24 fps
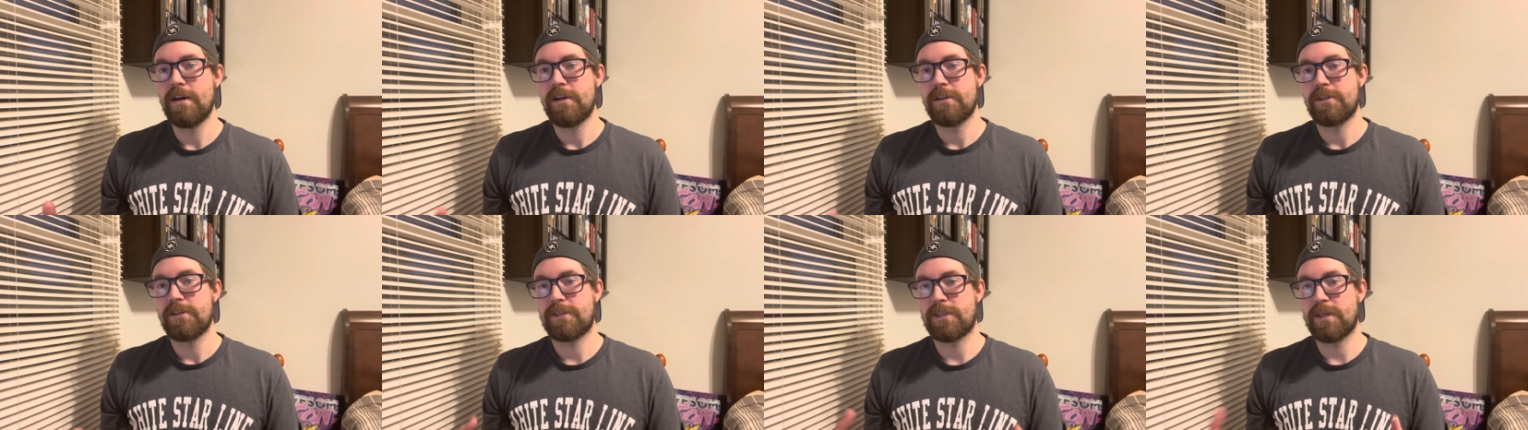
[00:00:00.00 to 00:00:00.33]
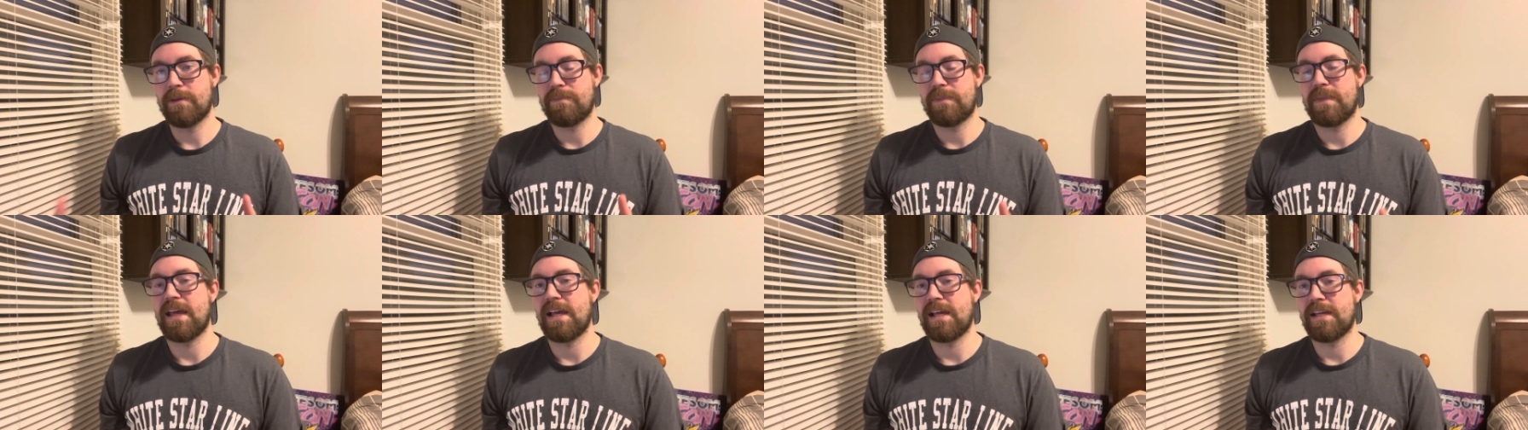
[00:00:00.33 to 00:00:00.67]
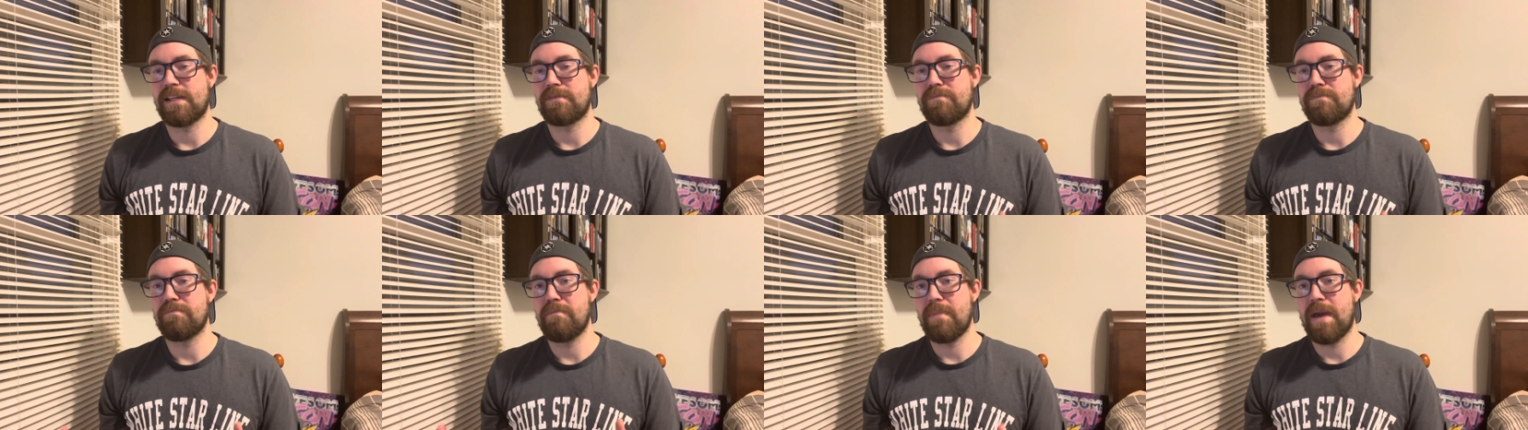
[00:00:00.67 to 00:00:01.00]
some
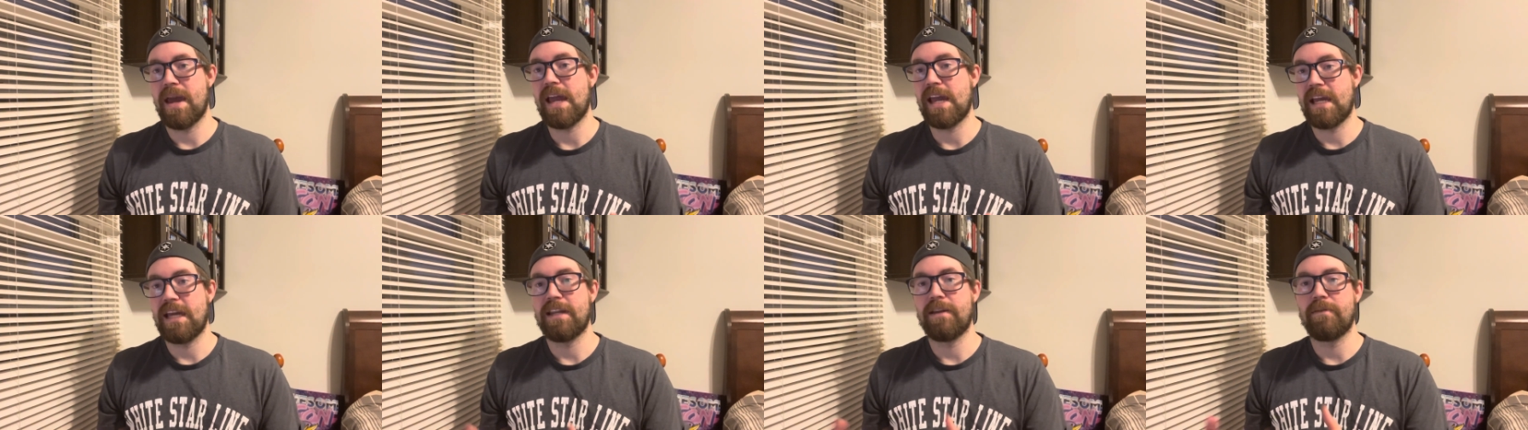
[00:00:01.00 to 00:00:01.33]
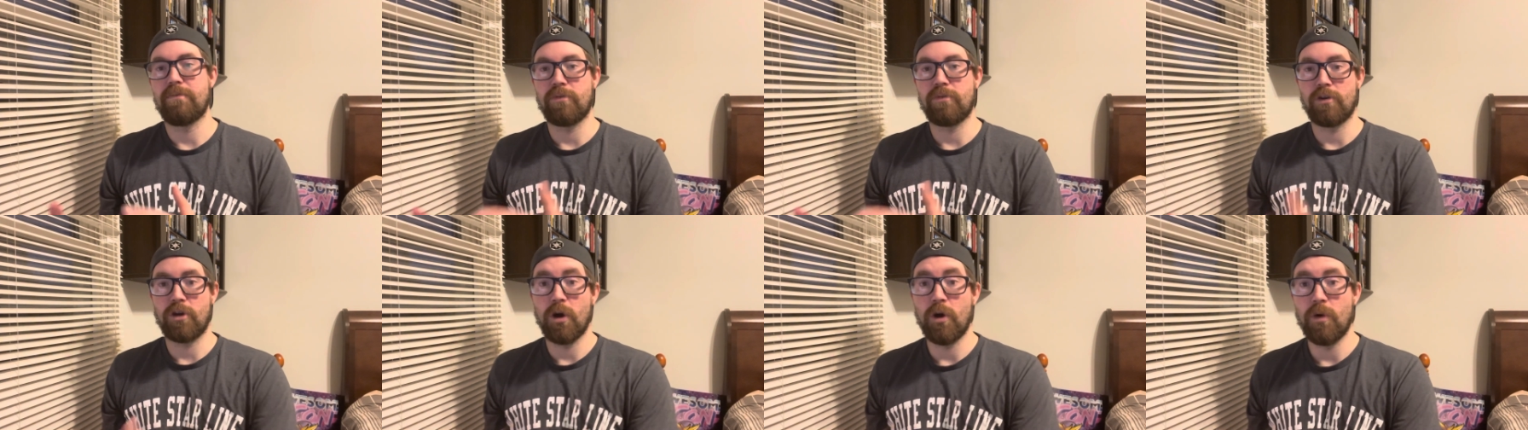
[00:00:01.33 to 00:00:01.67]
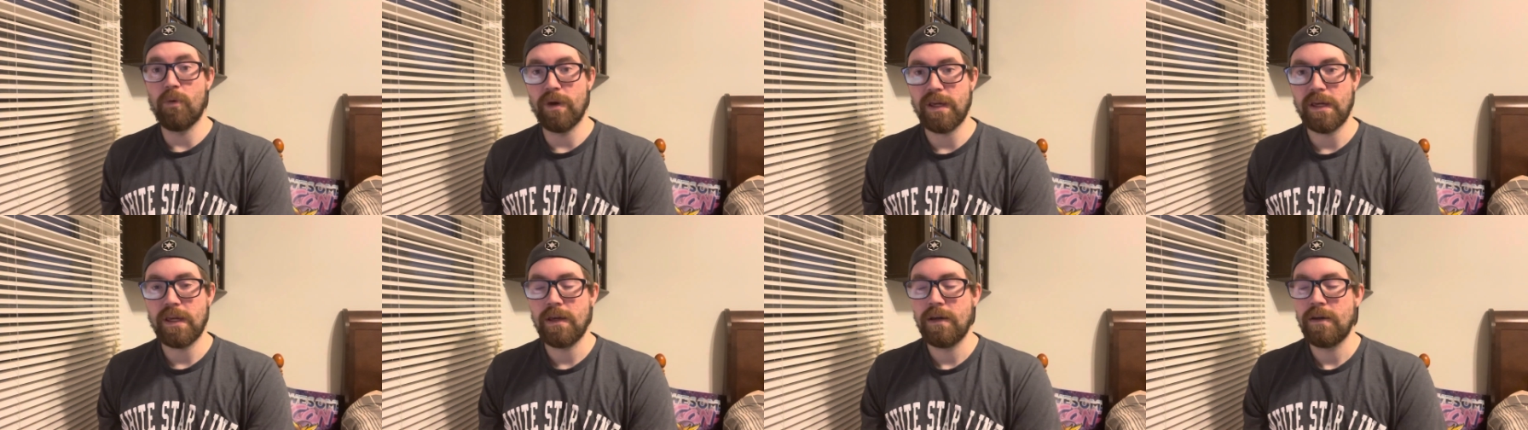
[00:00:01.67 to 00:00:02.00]
things may end up
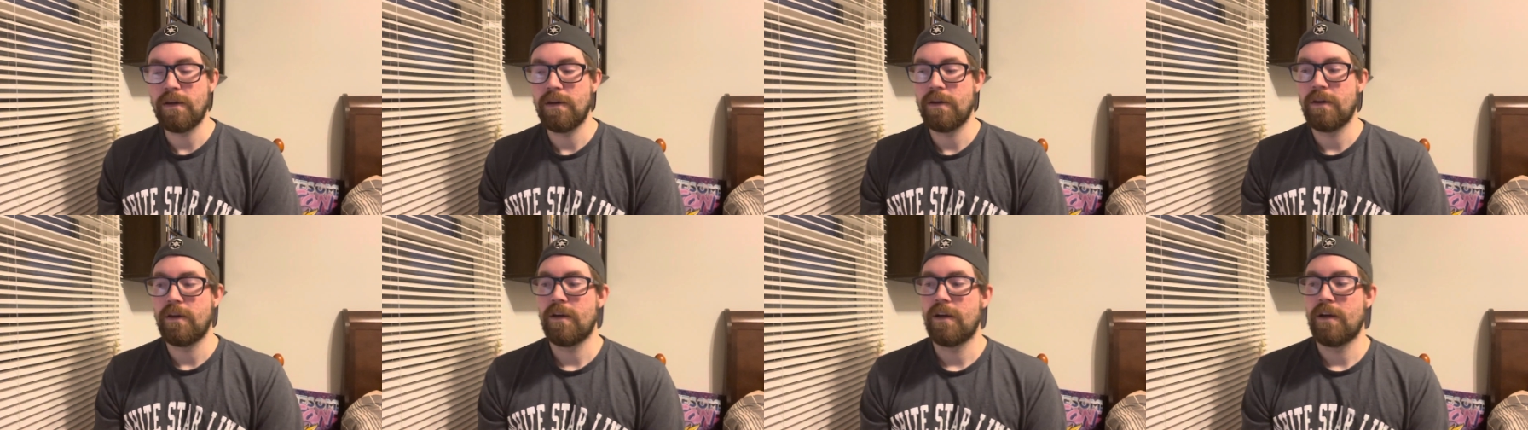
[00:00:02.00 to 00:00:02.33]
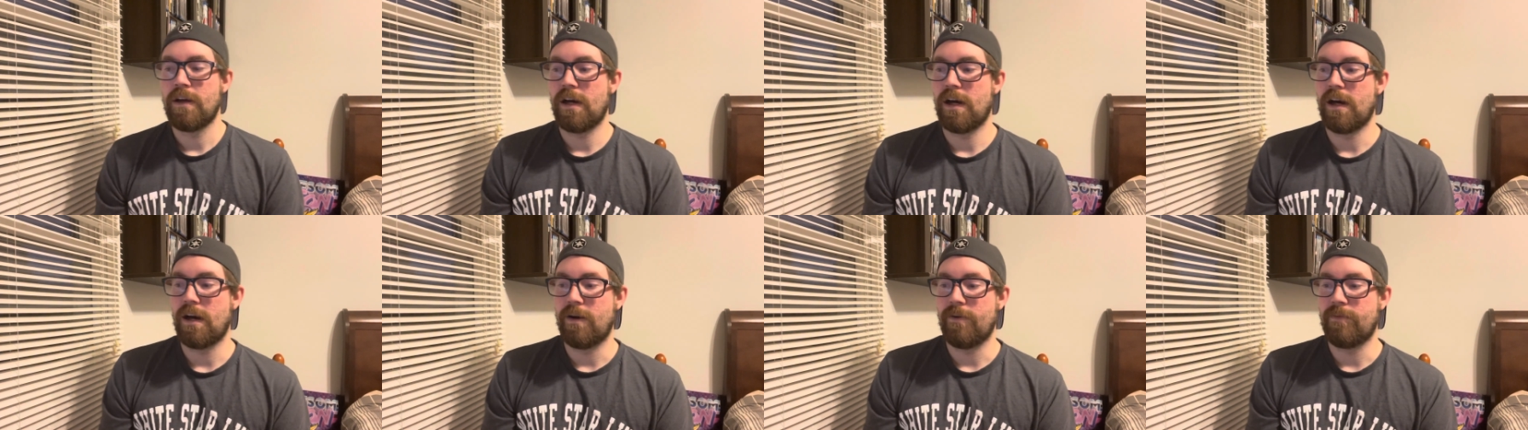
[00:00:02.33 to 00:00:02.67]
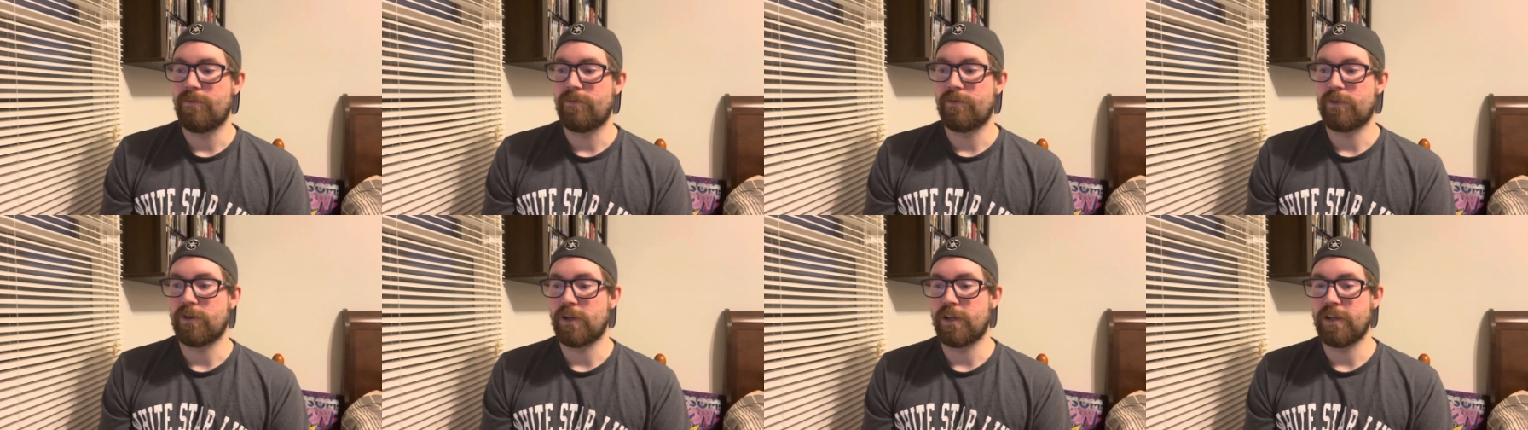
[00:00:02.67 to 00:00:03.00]
going
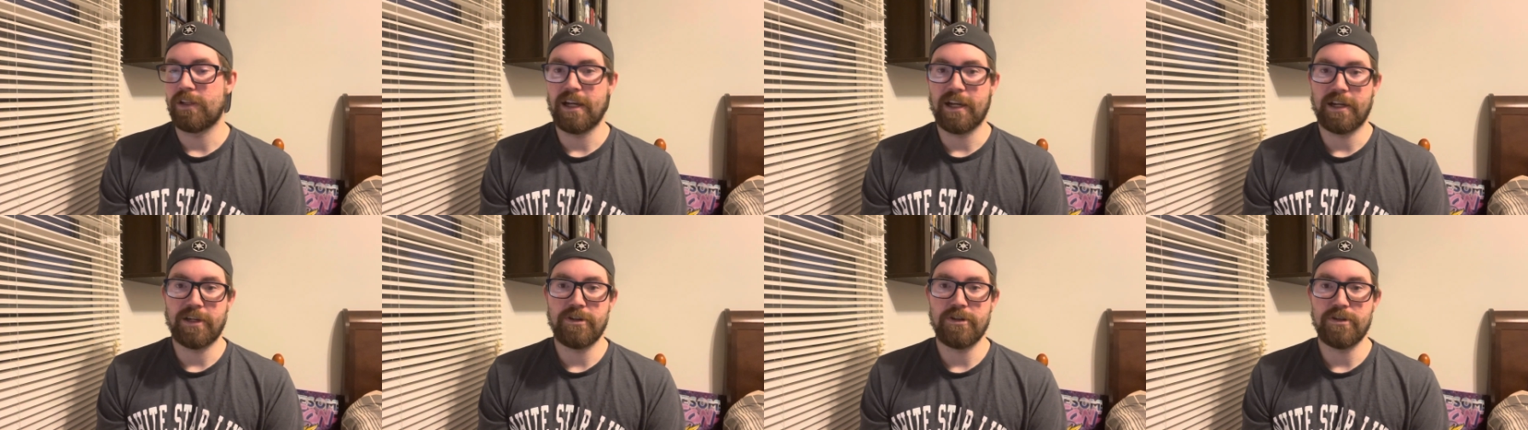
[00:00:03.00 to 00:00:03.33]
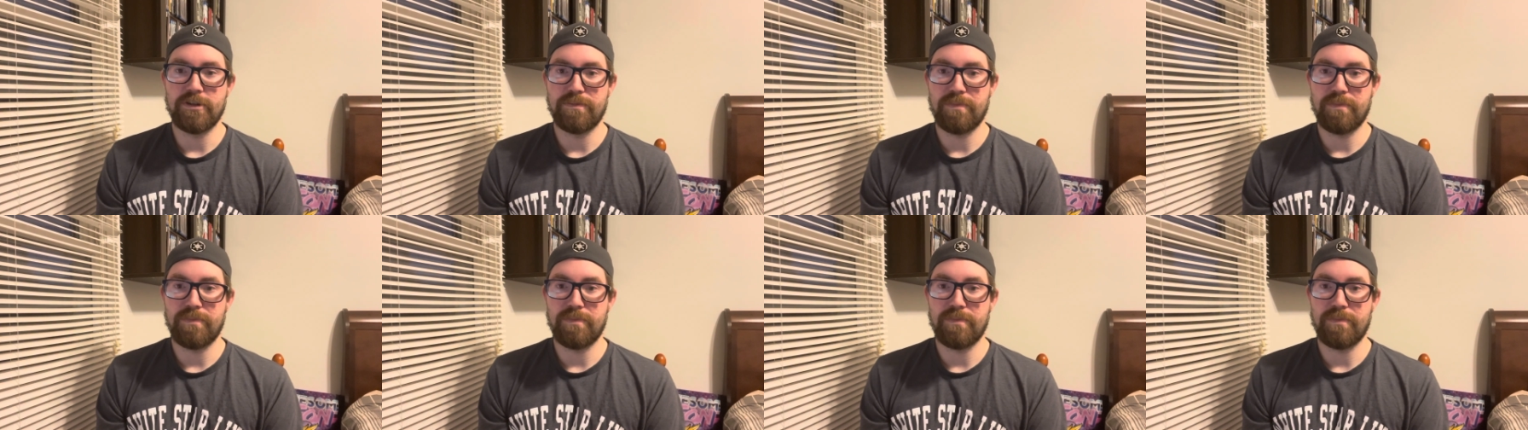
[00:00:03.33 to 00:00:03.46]
for collectors.